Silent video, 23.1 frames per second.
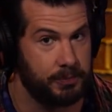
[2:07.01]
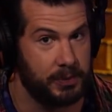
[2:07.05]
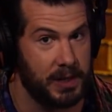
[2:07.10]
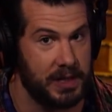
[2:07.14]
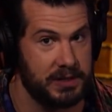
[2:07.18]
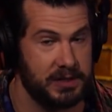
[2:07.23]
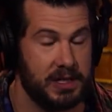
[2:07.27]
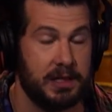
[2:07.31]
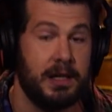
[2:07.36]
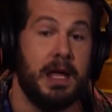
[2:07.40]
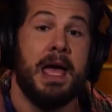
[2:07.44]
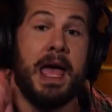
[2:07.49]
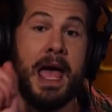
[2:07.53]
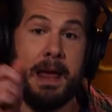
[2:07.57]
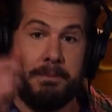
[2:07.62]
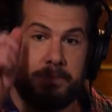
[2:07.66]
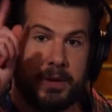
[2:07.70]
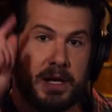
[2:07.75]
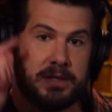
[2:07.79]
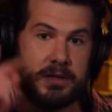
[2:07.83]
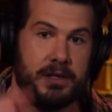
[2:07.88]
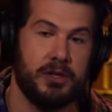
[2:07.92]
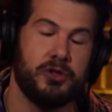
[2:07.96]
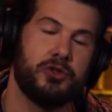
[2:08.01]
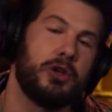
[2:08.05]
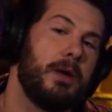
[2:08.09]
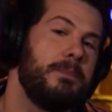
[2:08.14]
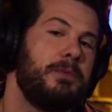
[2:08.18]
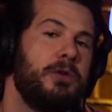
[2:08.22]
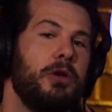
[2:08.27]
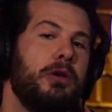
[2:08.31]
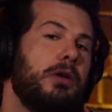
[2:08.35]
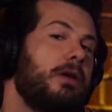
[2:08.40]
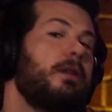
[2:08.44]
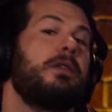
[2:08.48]
President. And President Trump
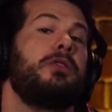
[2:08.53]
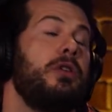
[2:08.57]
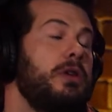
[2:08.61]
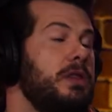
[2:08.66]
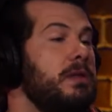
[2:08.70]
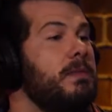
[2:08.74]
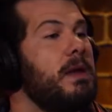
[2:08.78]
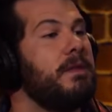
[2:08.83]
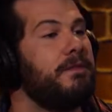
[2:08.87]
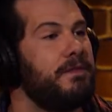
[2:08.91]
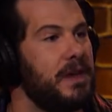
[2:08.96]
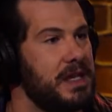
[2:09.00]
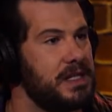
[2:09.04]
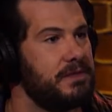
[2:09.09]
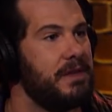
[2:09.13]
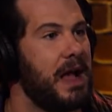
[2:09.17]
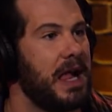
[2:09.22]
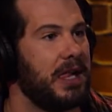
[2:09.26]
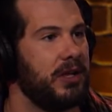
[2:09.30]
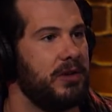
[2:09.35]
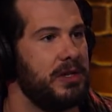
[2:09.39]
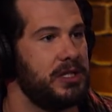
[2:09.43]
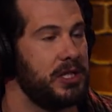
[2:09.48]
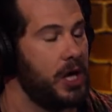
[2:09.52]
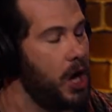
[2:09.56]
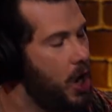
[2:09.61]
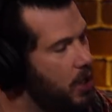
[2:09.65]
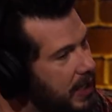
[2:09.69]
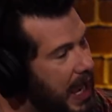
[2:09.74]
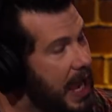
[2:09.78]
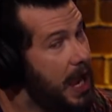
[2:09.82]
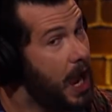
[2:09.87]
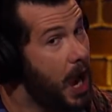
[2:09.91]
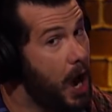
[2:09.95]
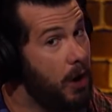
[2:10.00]
took, took them at face value. He said,
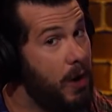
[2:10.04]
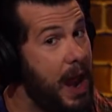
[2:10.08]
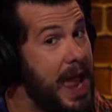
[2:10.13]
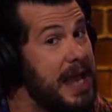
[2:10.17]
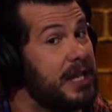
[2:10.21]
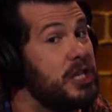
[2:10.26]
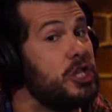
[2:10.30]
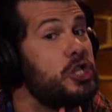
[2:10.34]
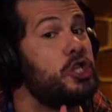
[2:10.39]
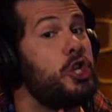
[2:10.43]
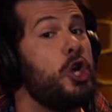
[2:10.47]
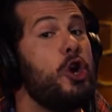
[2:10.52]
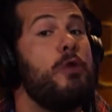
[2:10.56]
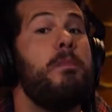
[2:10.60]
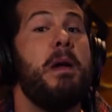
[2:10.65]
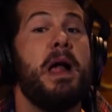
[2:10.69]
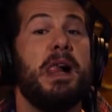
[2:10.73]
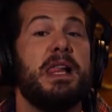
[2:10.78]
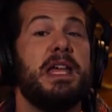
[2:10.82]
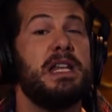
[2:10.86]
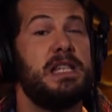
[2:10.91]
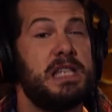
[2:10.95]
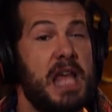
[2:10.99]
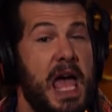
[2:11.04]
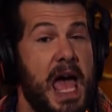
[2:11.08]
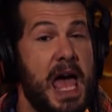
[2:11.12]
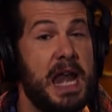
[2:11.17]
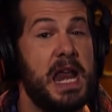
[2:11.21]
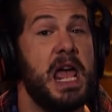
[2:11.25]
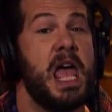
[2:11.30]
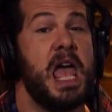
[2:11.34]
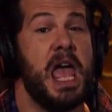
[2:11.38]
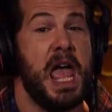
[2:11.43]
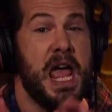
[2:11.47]
okay, all right, 2 million dead.